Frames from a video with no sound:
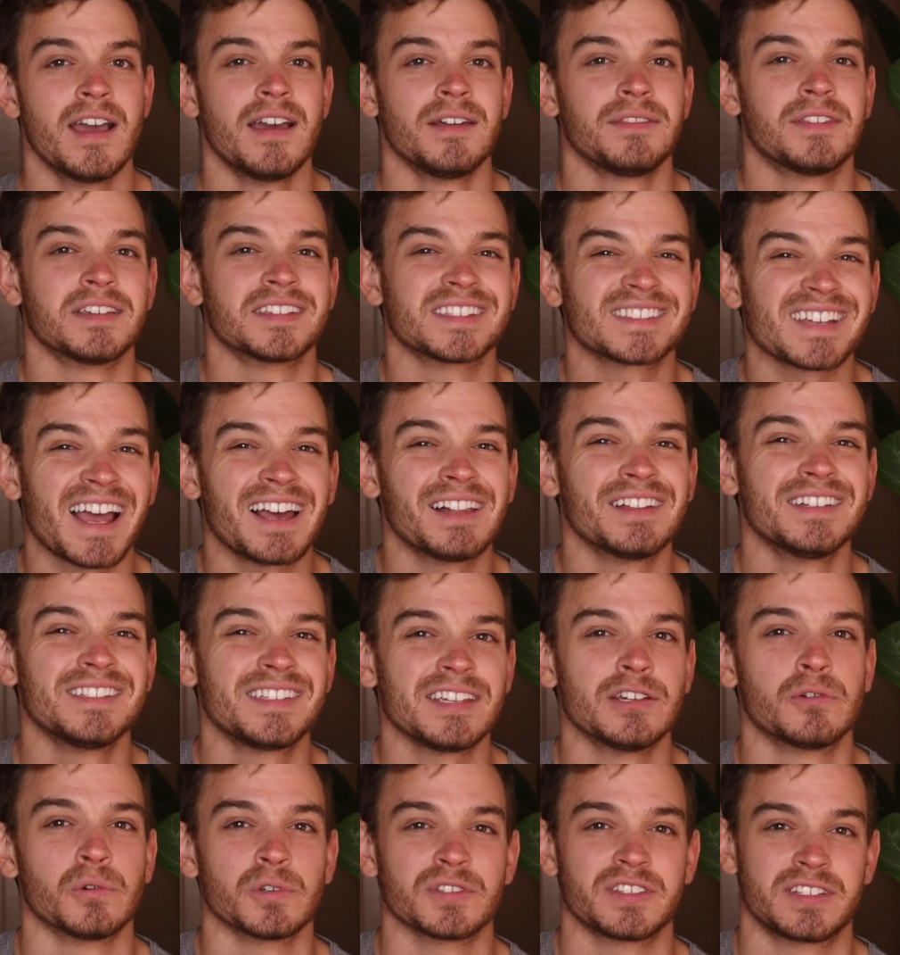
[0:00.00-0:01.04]
The Silence
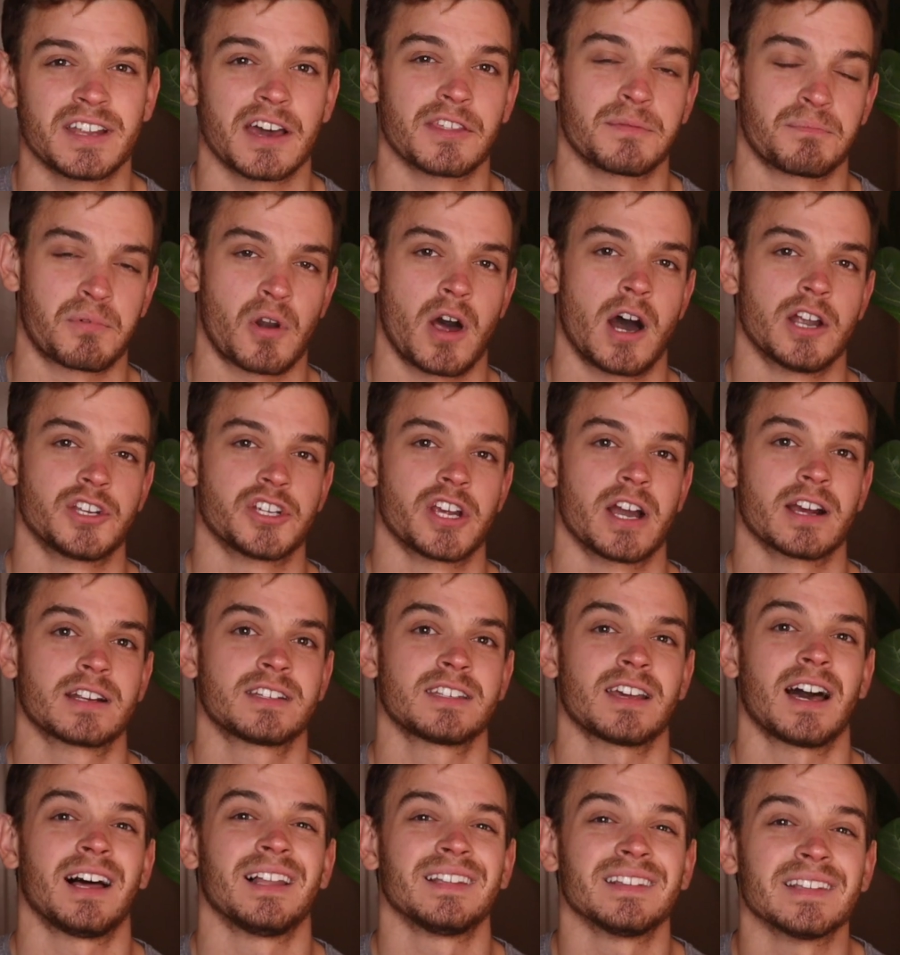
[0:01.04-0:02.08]
Equals Death Project
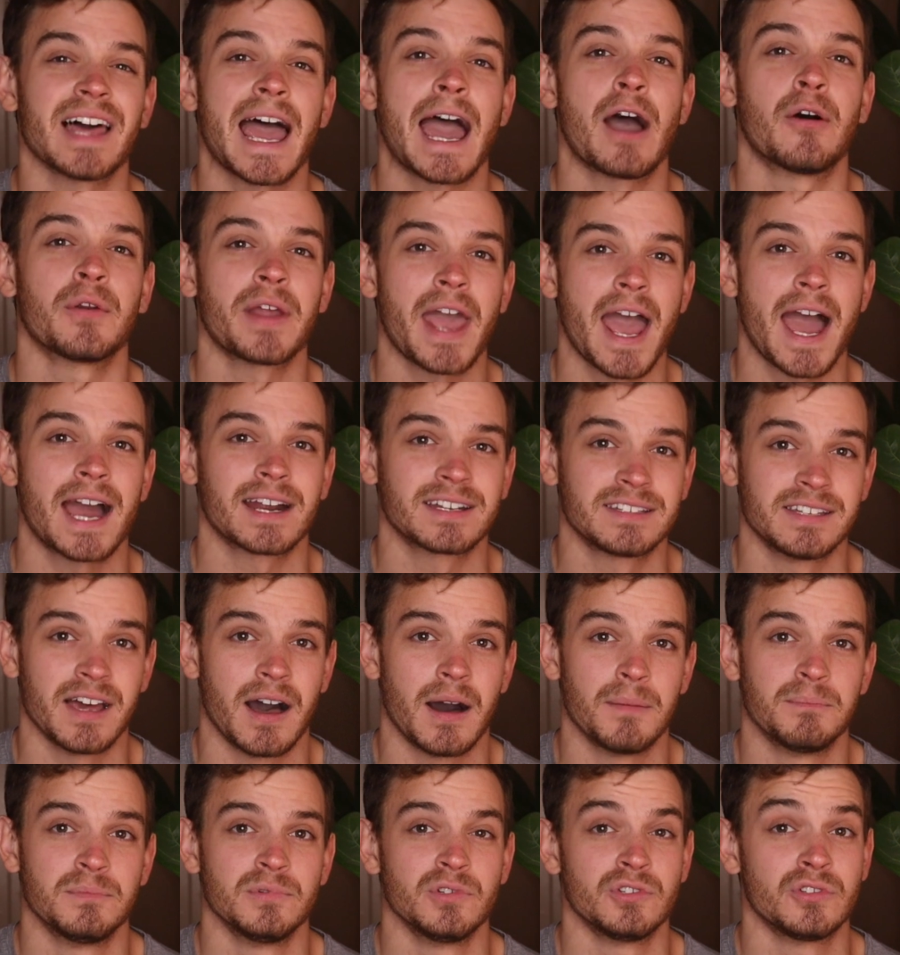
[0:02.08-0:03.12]
allowed ACT
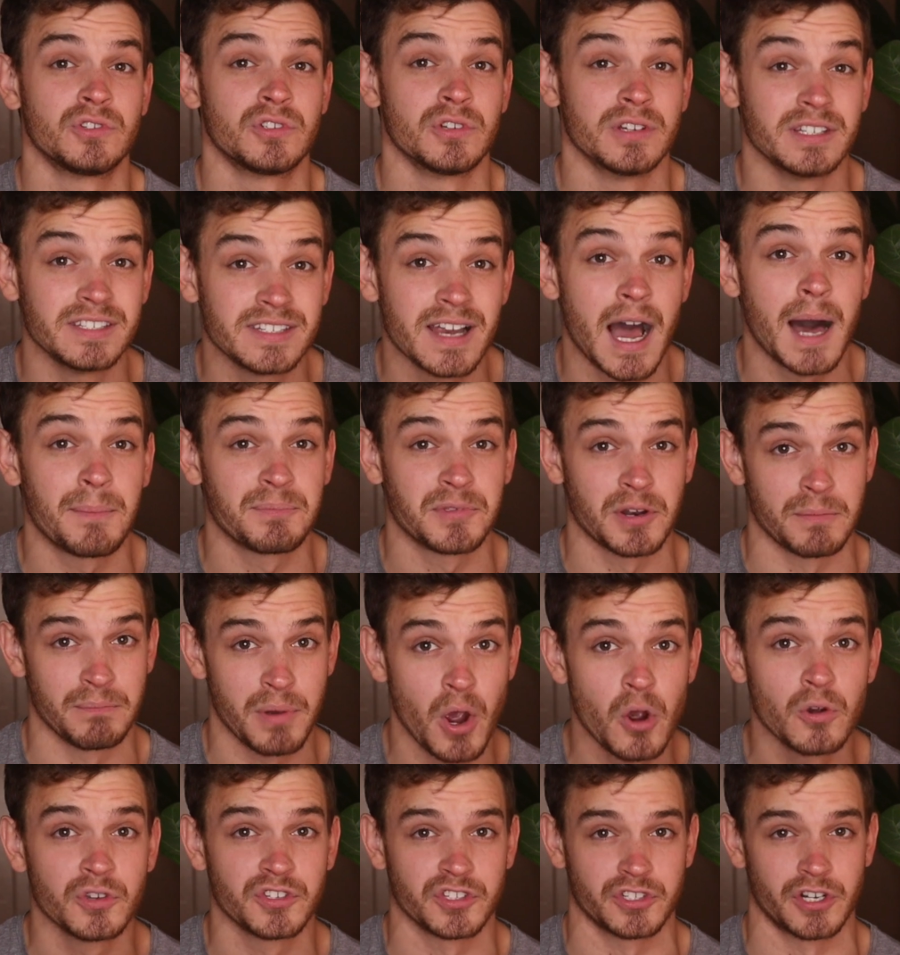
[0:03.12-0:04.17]
UP to adopt their
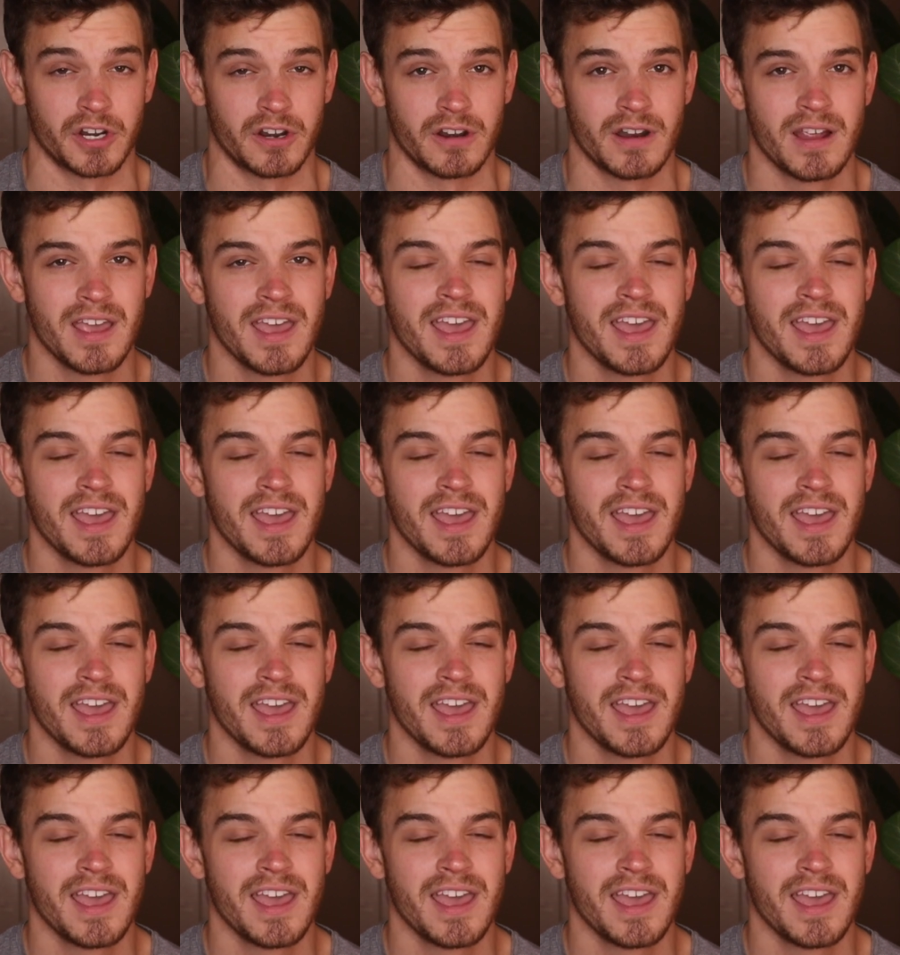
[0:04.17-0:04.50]
poster,